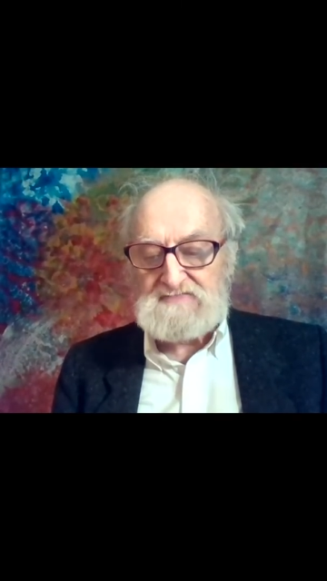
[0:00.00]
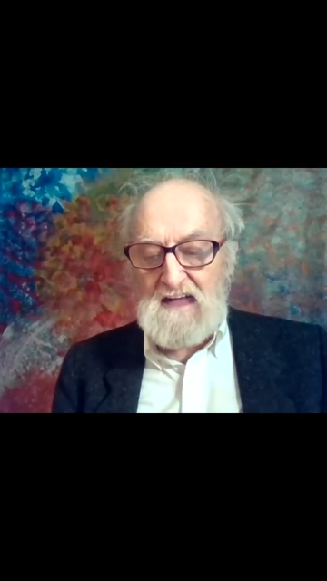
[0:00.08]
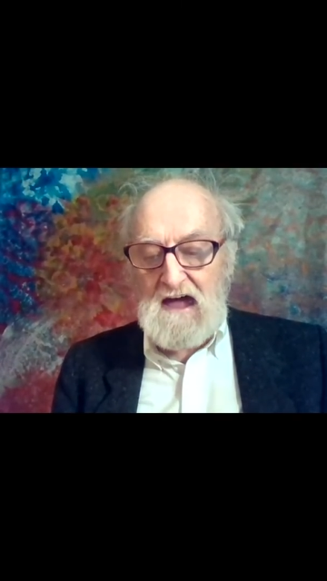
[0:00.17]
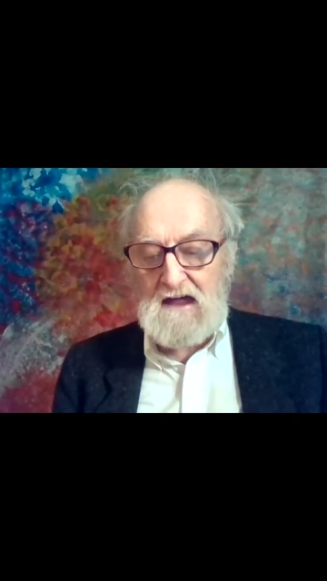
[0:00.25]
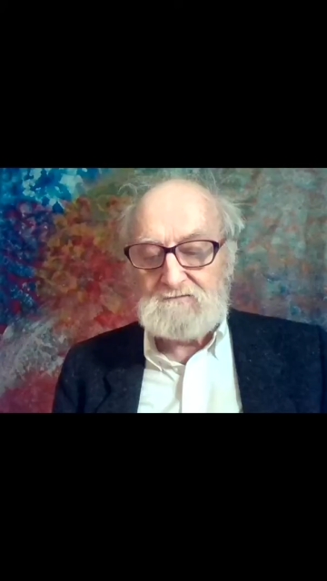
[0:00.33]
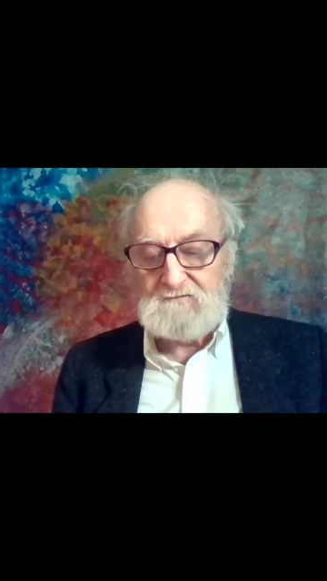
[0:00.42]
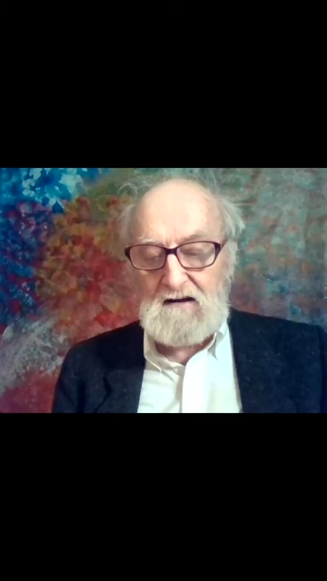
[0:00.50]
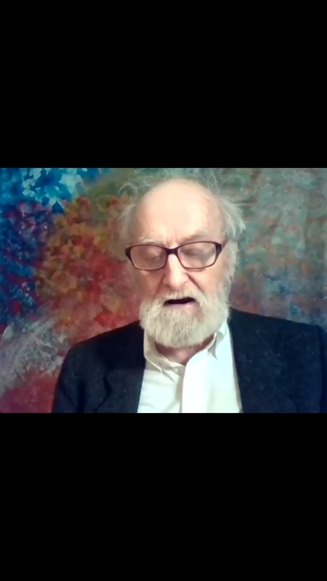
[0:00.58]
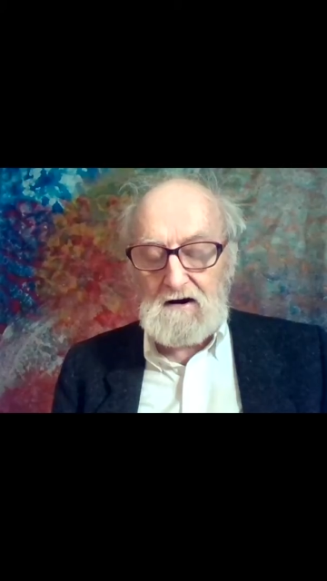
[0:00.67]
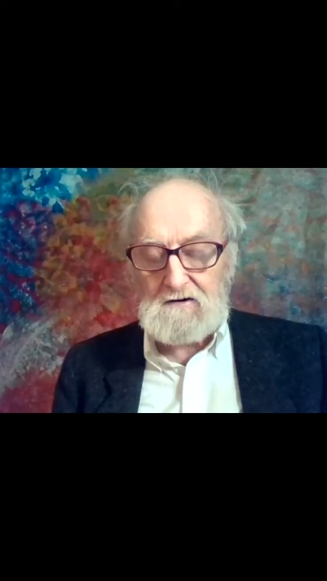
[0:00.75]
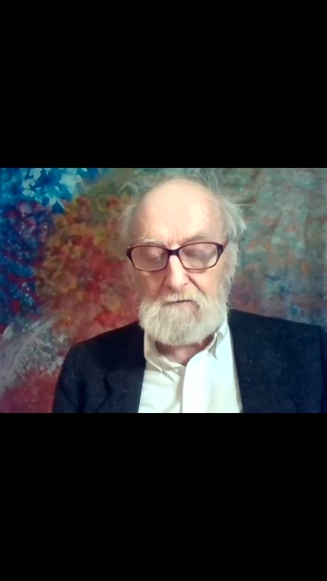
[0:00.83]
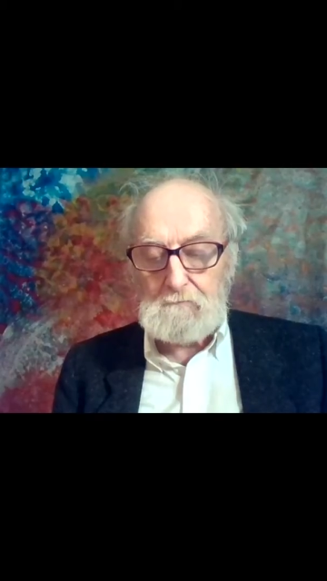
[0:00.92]
and
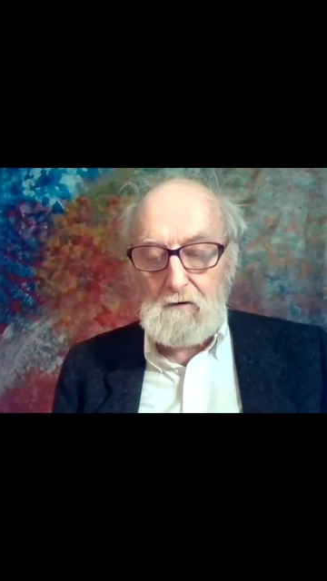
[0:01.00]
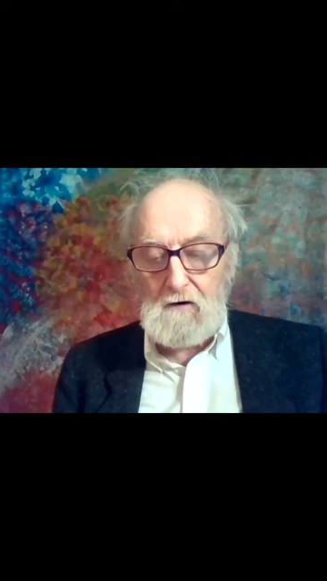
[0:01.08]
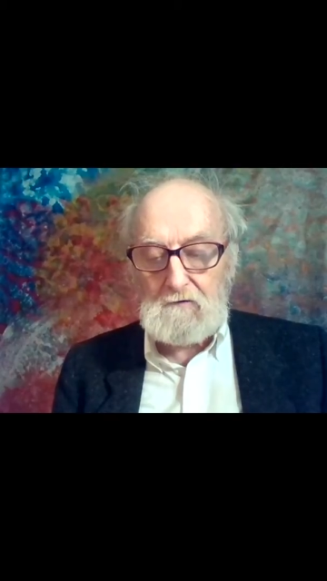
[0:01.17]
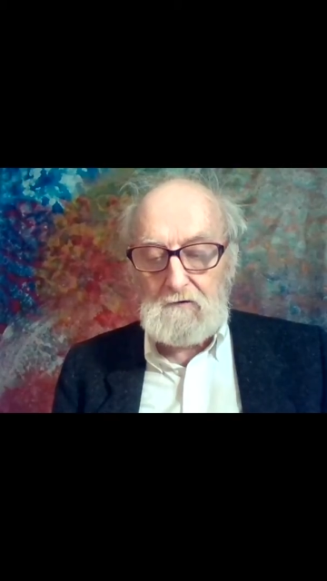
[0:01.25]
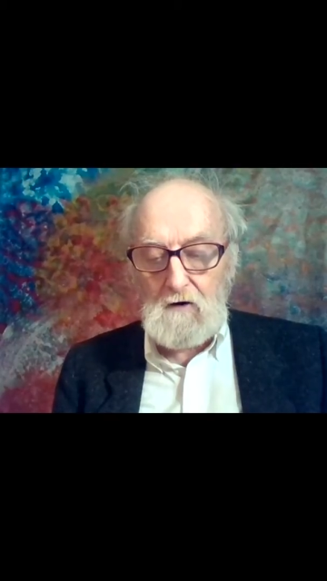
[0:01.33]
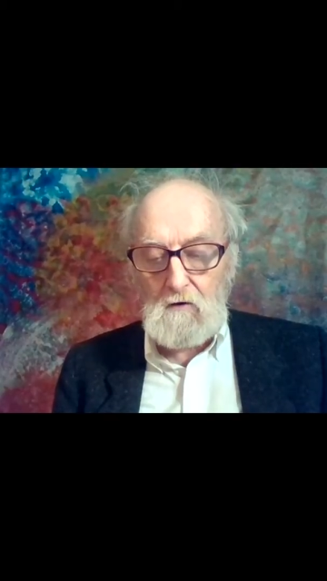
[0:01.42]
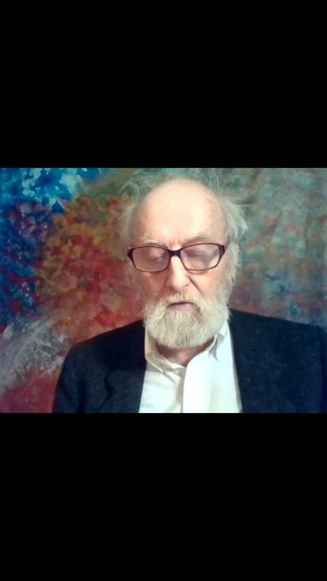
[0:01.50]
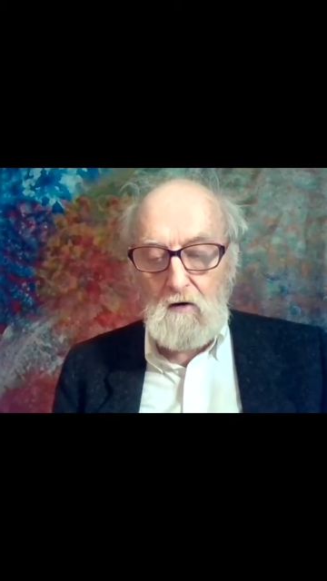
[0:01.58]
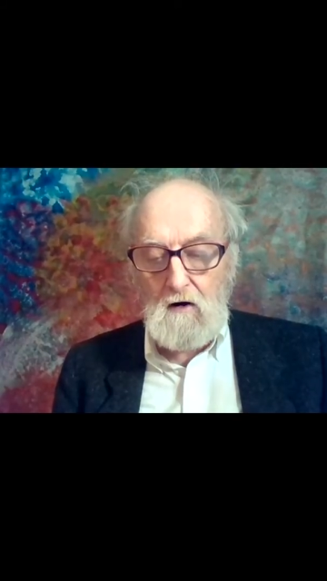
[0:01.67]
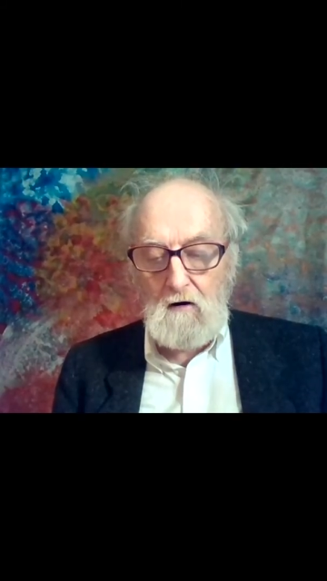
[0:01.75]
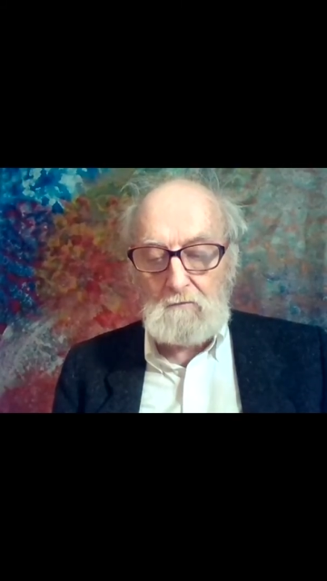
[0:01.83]
feelings of personal worth.